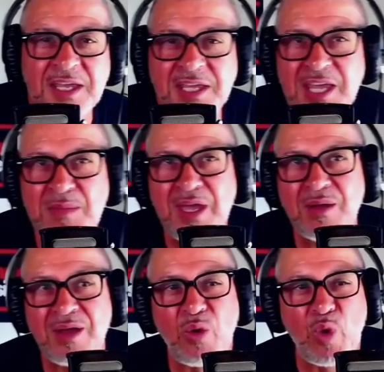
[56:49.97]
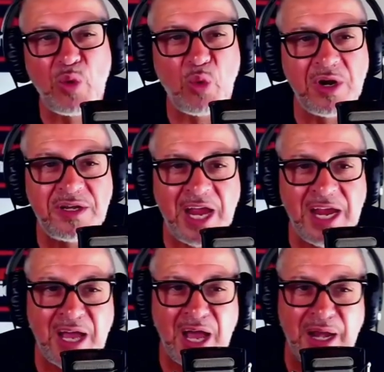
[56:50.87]
Give me a one-word
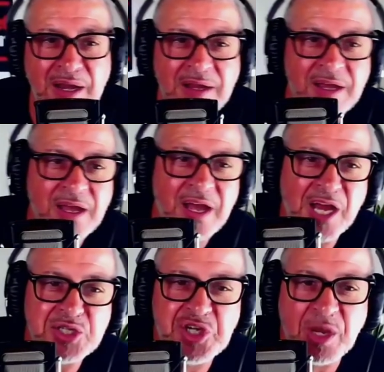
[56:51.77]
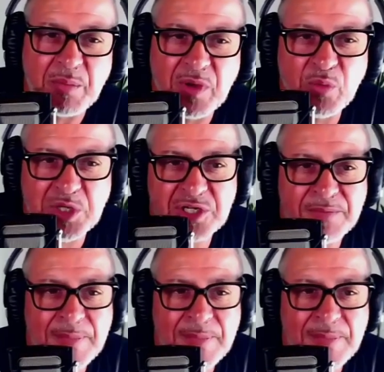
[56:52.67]
take on Chip, would you?